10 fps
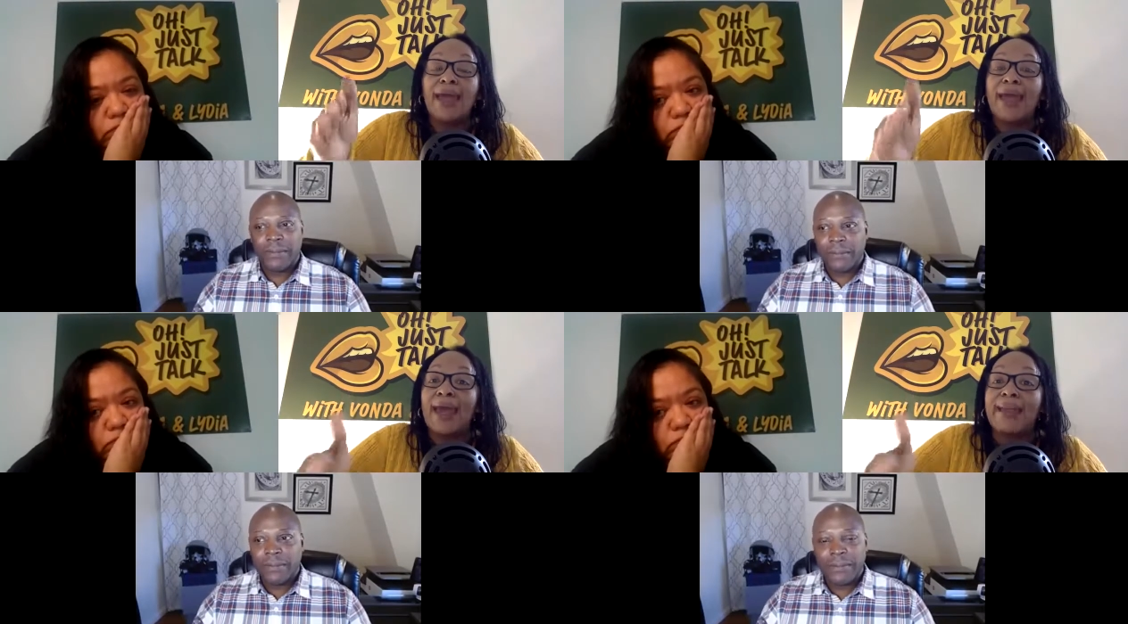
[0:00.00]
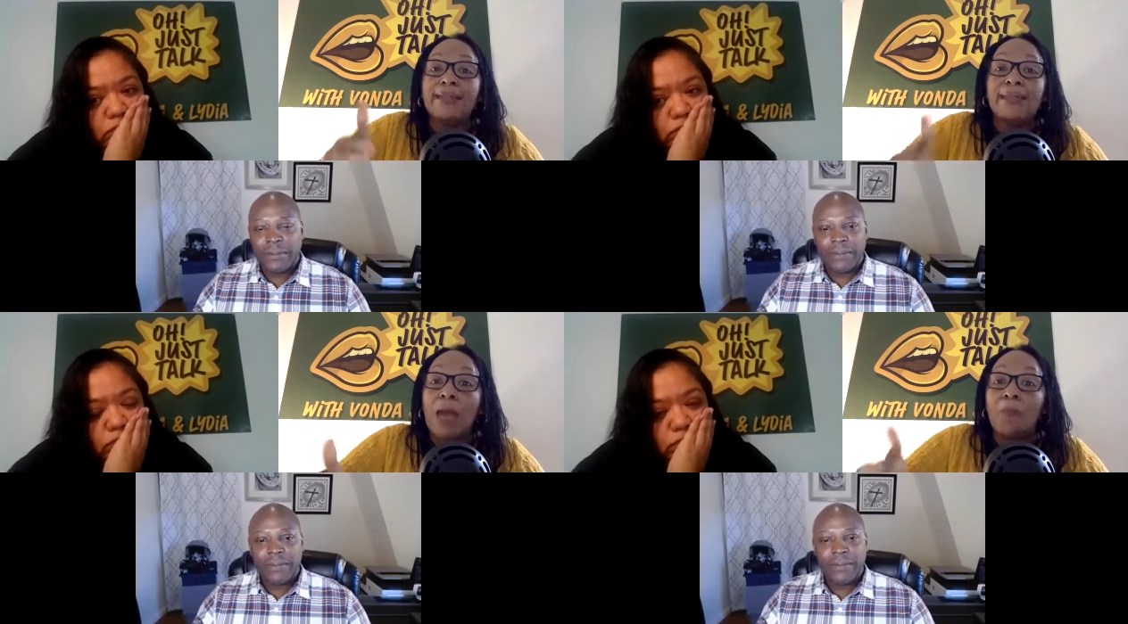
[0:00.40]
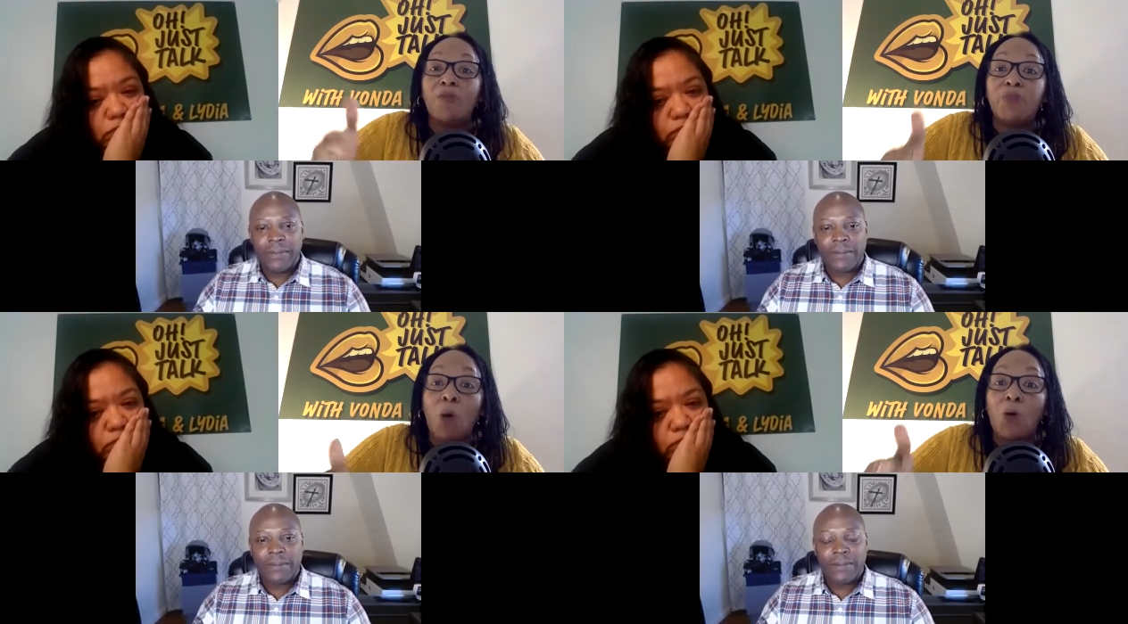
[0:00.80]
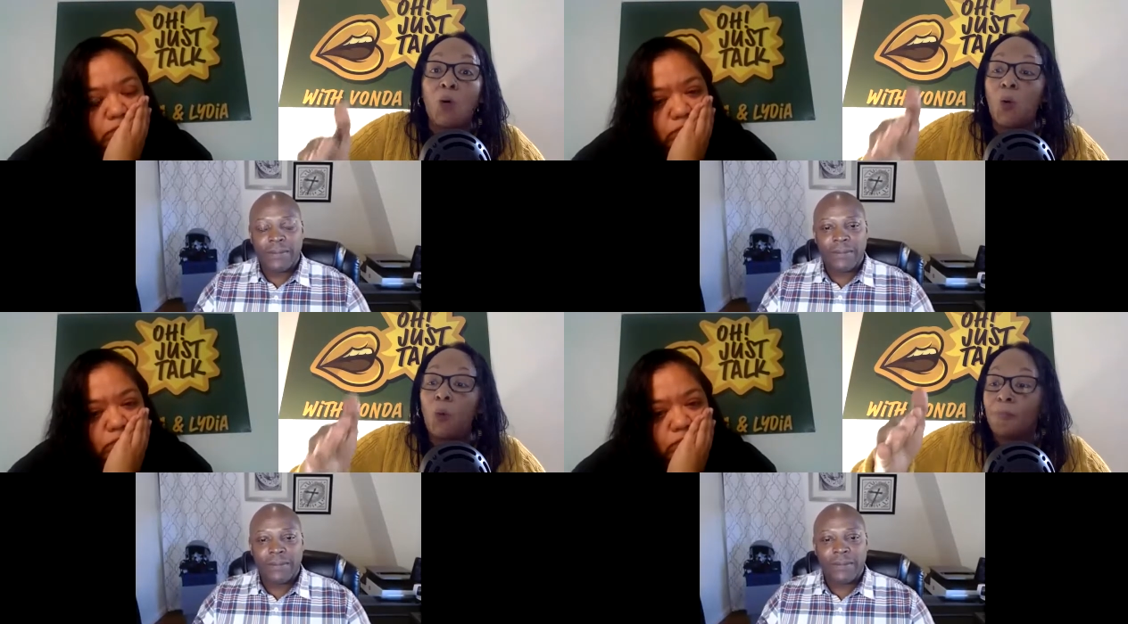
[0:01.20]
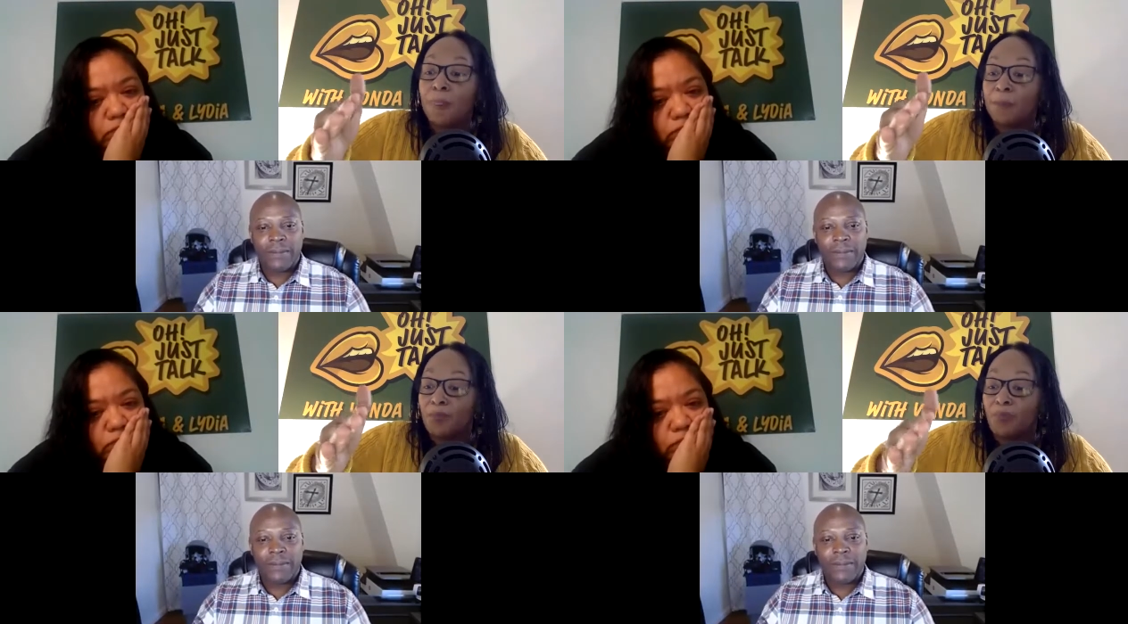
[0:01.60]
Speaker 1: any type of local
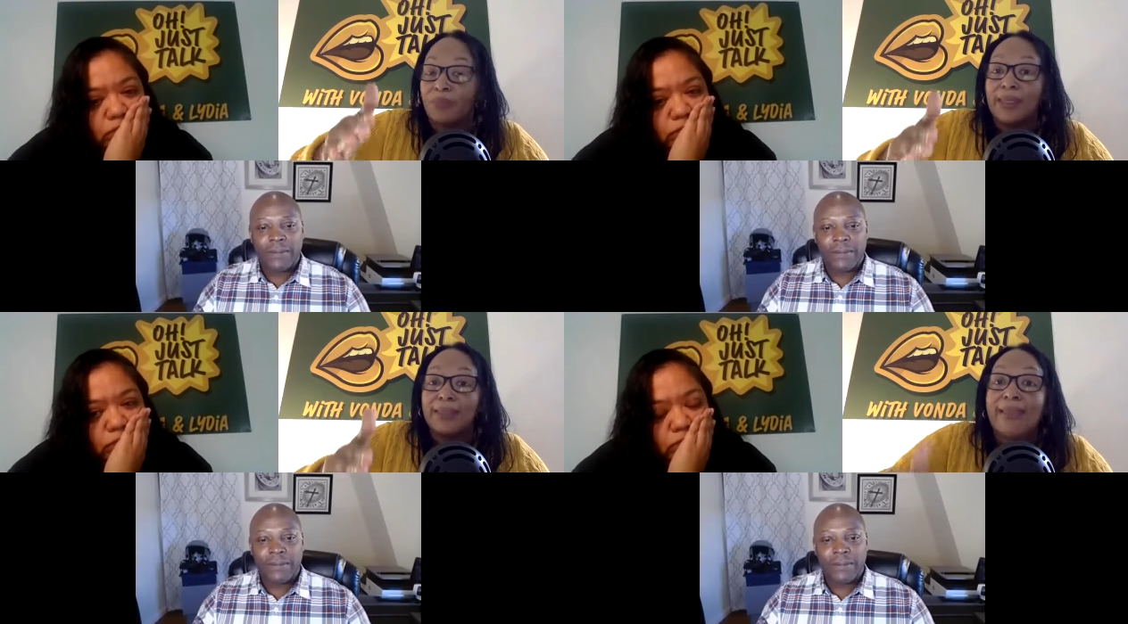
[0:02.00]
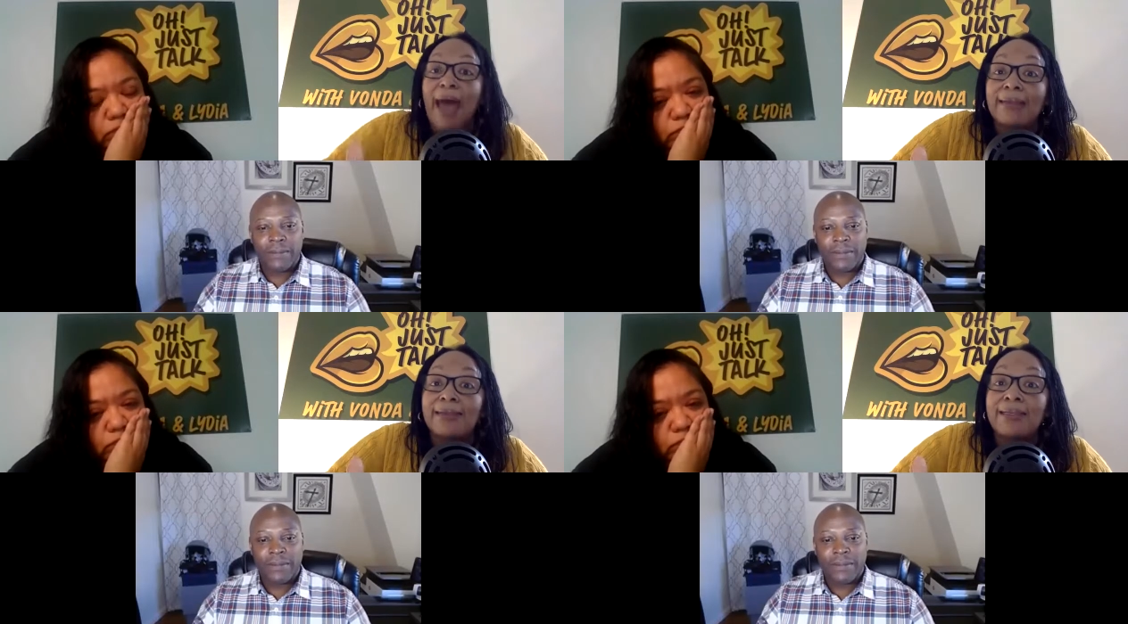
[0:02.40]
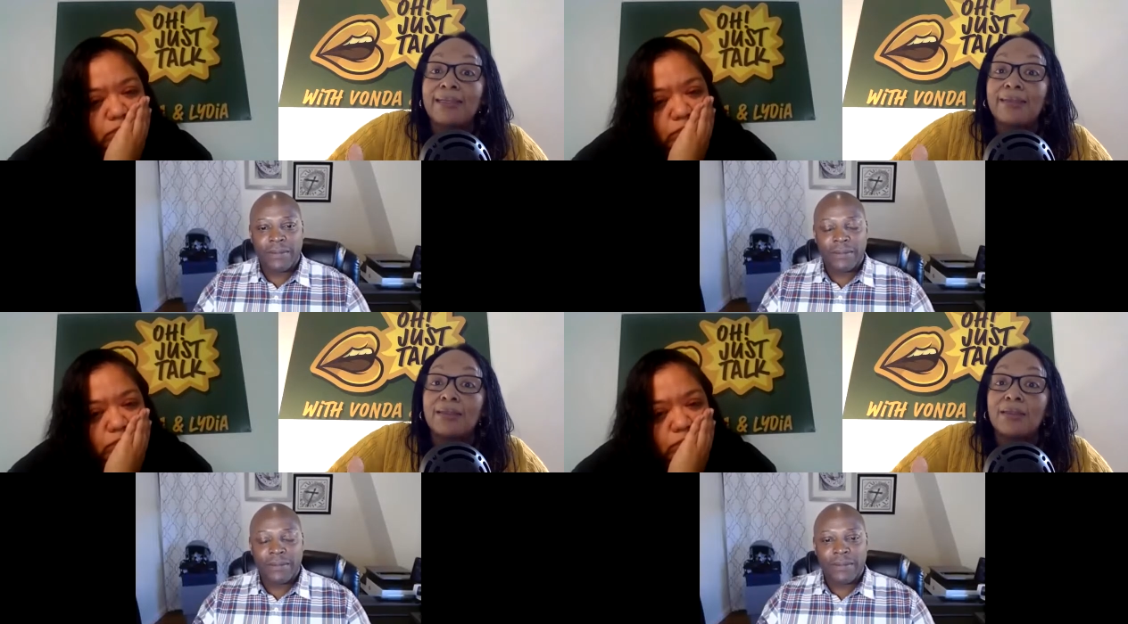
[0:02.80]
taxes,